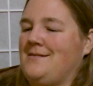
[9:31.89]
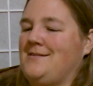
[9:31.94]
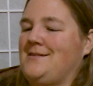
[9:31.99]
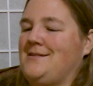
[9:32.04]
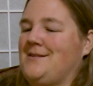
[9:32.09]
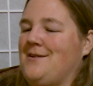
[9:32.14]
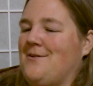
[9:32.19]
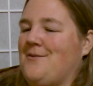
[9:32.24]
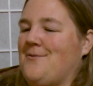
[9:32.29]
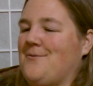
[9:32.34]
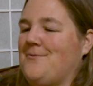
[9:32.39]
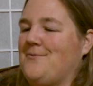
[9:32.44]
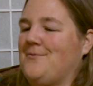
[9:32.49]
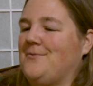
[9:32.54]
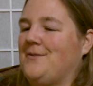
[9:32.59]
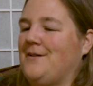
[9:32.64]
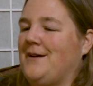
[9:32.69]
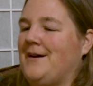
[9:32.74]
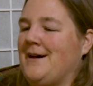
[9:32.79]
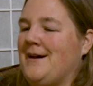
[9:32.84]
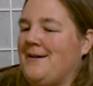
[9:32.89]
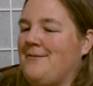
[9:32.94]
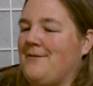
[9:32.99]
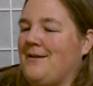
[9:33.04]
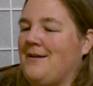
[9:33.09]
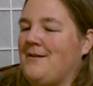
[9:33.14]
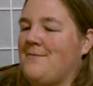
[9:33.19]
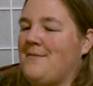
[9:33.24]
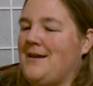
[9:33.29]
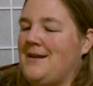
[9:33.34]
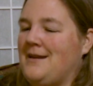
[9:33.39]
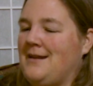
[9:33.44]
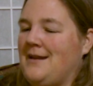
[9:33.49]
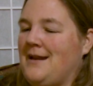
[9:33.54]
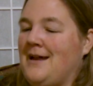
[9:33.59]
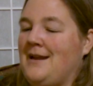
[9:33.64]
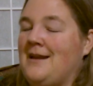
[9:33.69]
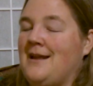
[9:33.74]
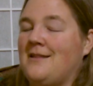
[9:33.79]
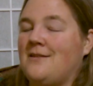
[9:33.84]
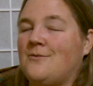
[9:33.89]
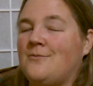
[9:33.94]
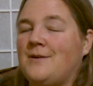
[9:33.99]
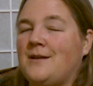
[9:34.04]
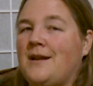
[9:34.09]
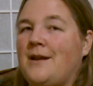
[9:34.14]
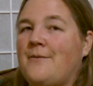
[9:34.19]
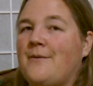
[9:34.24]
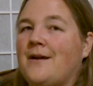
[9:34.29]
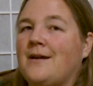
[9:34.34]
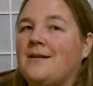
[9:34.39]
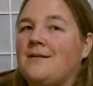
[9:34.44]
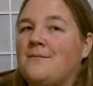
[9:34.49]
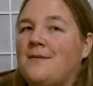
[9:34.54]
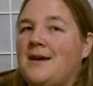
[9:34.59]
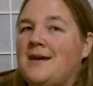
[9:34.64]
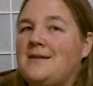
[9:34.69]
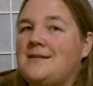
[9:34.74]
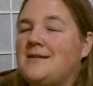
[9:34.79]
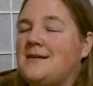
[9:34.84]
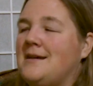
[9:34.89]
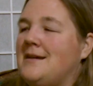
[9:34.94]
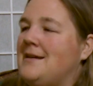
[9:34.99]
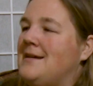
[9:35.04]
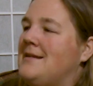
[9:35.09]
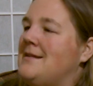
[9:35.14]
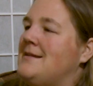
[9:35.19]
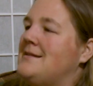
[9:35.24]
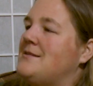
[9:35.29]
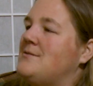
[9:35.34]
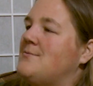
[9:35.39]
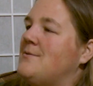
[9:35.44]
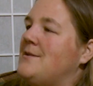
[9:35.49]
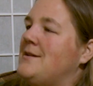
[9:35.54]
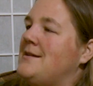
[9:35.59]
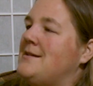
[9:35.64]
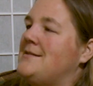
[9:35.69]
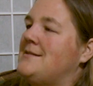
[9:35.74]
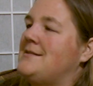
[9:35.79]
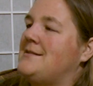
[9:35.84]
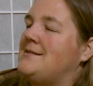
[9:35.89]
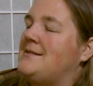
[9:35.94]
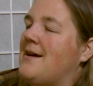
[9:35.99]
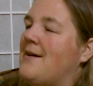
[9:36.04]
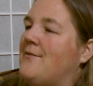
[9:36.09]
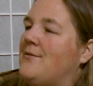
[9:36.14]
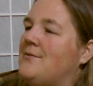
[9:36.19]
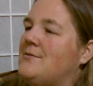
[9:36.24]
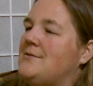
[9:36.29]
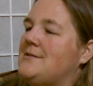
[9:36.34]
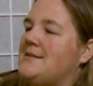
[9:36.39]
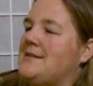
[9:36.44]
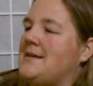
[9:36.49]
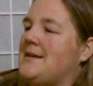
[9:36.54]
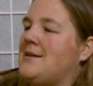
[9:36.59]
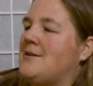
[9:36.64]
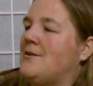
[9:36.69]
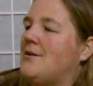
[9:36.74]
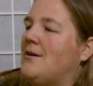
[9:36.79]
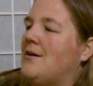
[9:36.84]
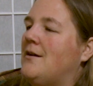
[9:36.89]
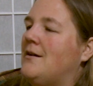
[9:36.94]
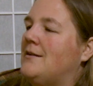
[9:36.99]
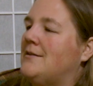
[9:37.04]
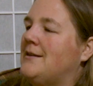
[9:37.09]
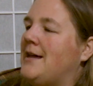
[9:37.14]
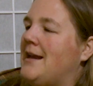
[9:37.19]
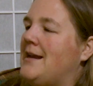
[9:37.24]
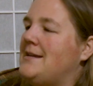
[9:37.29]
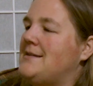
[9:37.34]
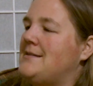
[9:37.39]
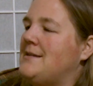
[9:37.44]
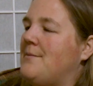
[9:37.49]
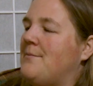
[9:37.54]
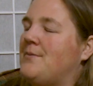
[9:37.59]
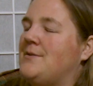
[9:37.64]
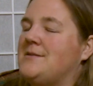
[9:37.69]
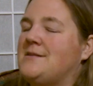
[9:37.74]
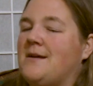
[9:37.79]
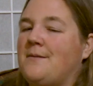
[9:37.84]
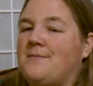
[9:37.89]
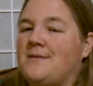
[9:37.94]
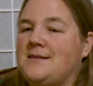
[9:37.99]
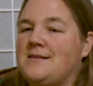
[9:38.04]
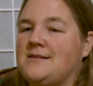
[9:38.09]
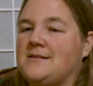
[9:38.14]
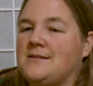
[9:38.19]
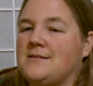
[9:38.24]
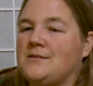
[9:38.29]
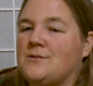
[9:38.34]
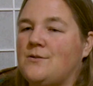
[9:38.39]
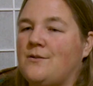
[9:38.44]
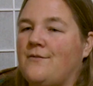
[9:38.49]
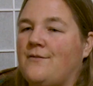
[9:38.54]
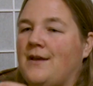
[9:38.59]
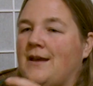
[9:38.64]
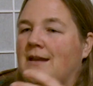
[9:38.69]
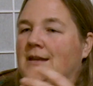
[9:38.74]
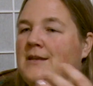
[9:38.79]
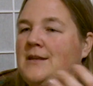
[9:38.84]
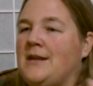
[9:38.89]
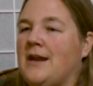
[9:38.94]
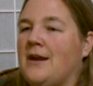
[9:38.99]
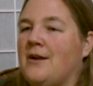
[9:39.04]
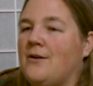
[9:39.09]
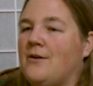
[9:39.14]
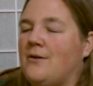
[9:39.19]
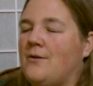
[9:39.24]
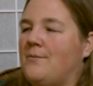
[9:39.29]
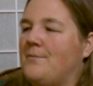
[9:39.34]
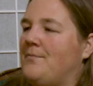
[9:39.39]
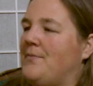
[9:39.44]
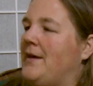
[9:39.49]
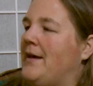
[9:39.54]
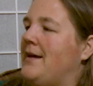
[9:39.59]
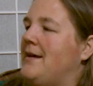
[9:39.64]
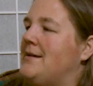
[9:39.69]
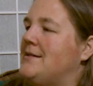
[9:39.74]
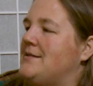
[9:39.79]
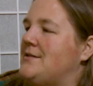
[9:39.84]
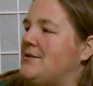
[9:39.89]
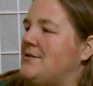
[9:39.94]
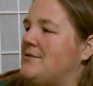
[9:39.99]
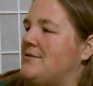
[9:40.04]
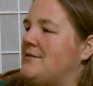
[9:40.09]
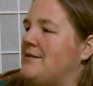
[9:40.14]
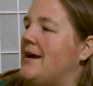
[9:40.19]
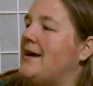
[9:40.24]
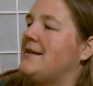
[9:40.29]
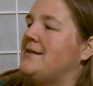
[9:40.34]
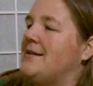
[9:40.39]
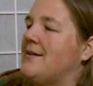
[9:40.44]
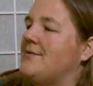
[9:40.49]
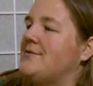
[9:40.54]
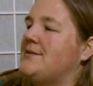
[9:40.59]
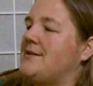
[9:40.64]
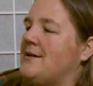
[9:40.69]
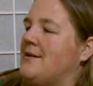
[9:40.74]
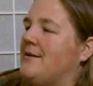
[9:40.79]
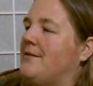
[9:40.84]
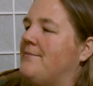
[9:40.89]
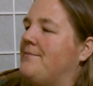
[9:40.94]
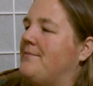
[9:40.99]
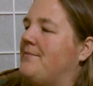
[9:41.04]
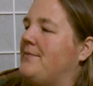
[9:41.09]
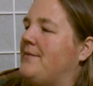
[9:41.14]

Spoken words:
So I recommend it. Another one I recommend, this one is Devil's Ear lettuce. It puts up these sort of like narrow, Devil's Ear.